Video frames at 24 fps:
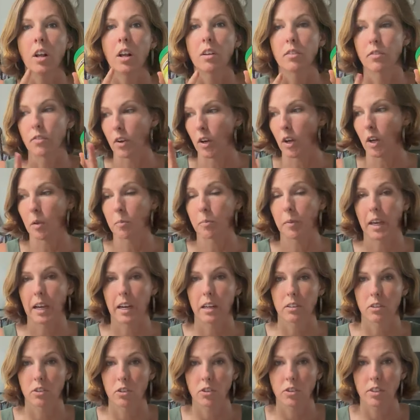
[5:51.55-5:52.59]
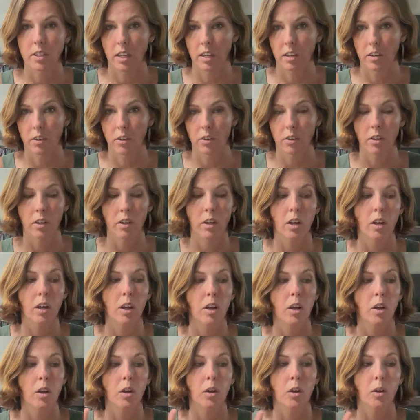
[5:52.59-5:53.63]
from Azure Standard.
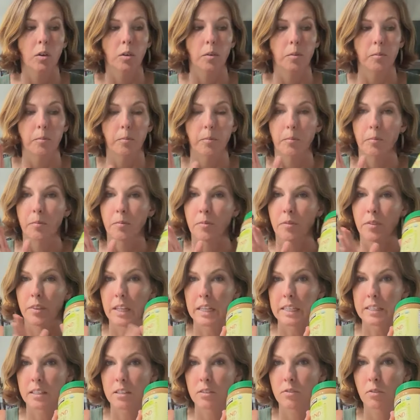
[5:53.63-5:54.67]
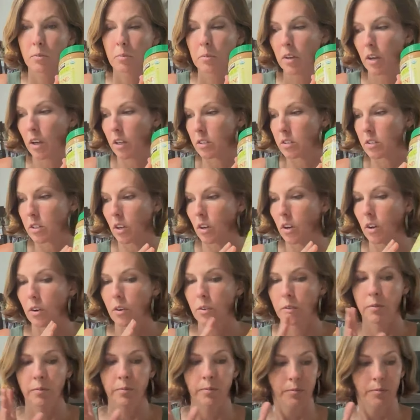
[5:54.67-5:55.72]
This is from Costco